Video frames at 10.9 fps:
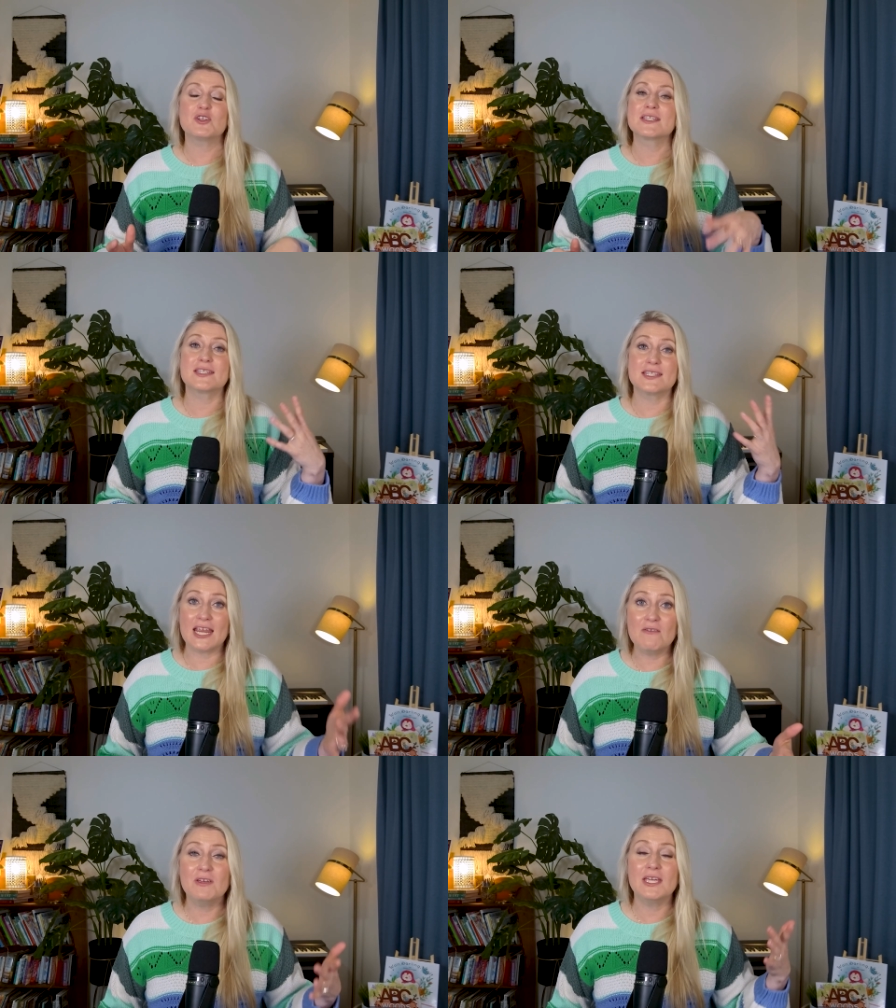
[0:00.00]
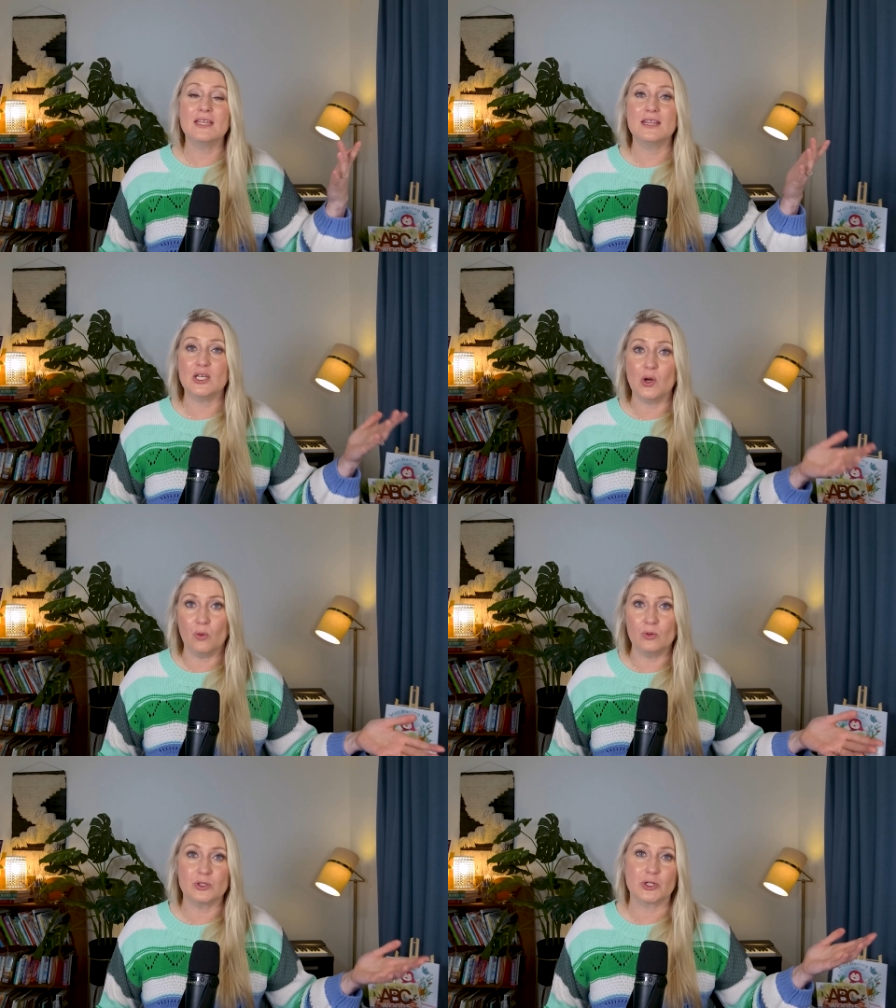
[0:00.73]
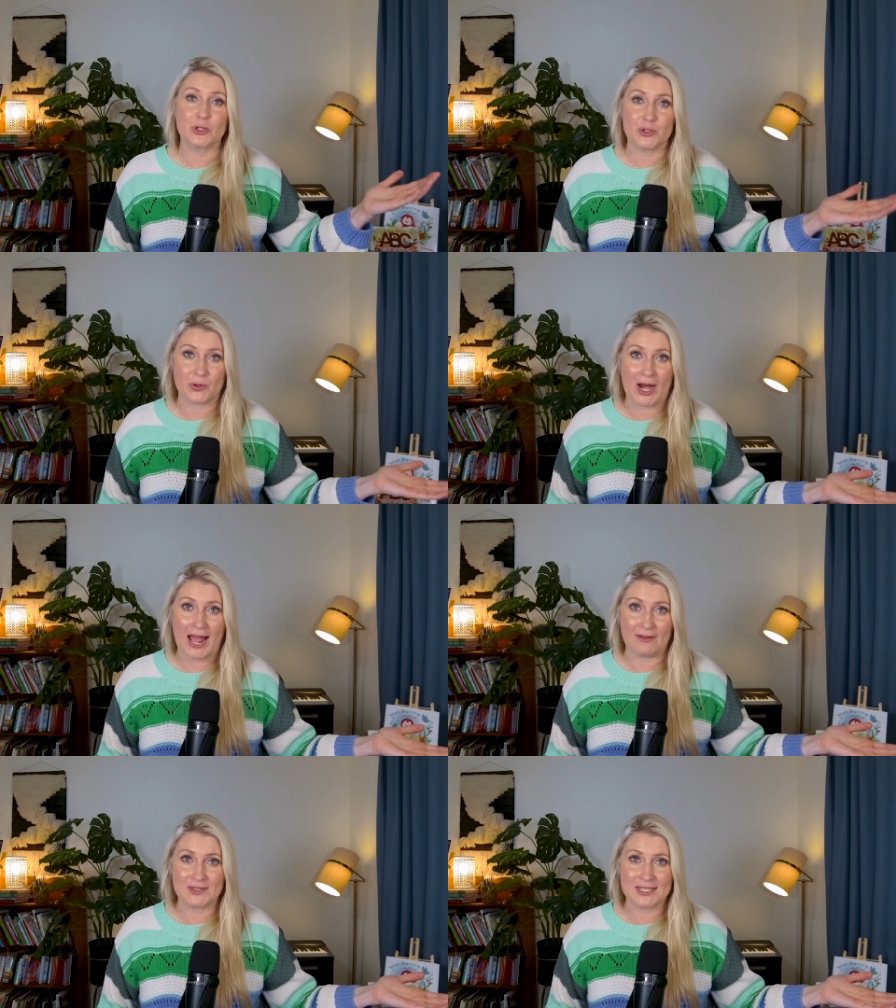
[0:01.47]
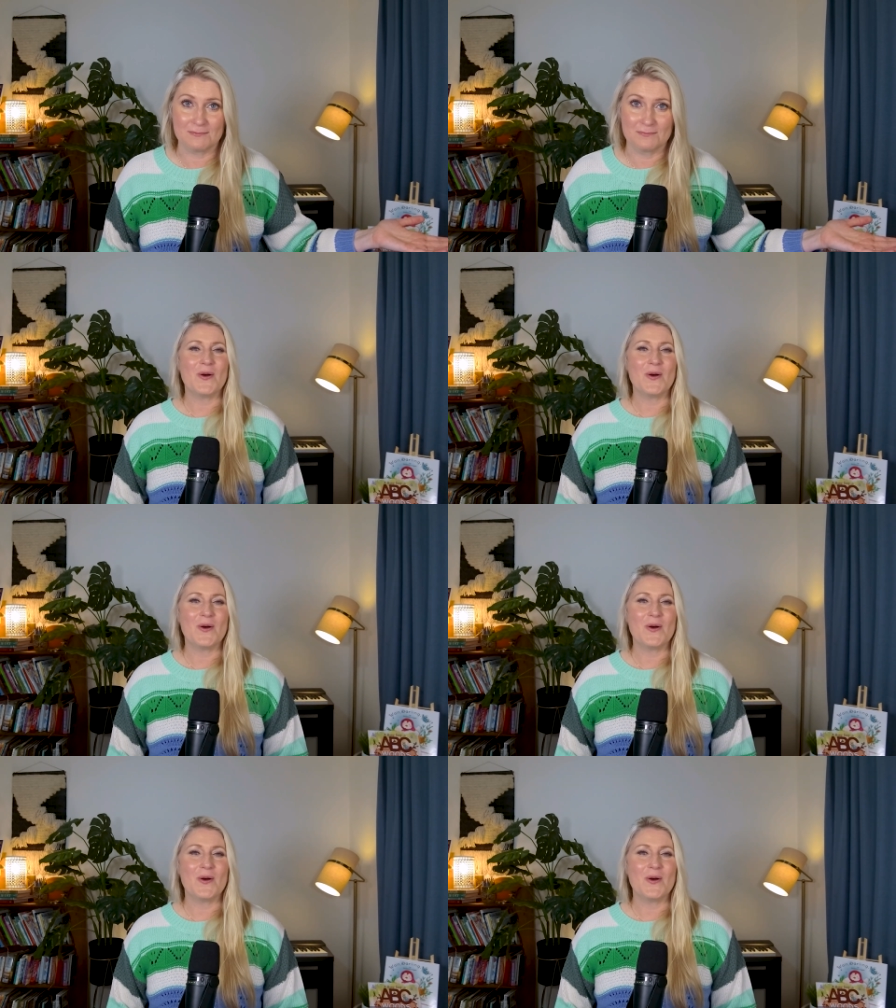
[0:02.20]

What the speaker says: saving the older drafts.